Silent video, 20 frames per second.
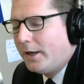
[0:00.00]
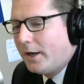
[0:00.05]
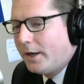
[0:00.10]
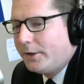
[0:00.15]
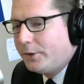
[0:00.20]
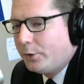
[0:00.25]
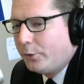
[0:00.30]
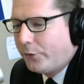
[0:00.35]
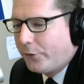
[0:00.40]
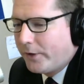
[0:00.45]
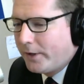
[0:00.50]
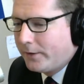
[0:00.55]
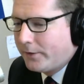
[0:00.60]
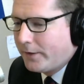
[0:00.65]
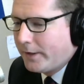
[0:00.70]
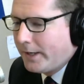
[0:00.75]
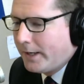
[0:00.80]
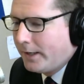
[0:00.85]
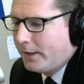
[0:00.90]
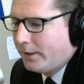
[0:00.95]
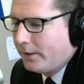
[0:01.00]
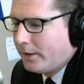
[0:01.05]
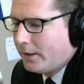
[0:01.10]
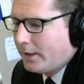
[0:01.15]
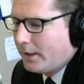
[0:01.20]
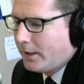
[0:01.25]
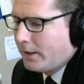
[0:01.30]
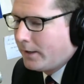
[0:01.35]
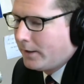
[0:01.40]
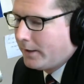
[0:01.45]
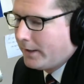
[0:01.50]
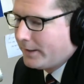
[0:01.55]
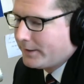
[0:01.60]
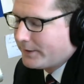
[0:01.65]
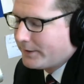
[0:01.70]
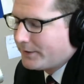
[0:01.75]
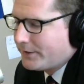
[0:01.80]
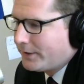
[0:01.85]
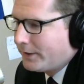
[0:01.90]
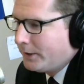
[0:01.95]
I do think that uh, as
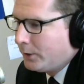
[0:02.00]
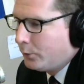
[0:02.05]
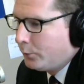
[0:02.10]
a city,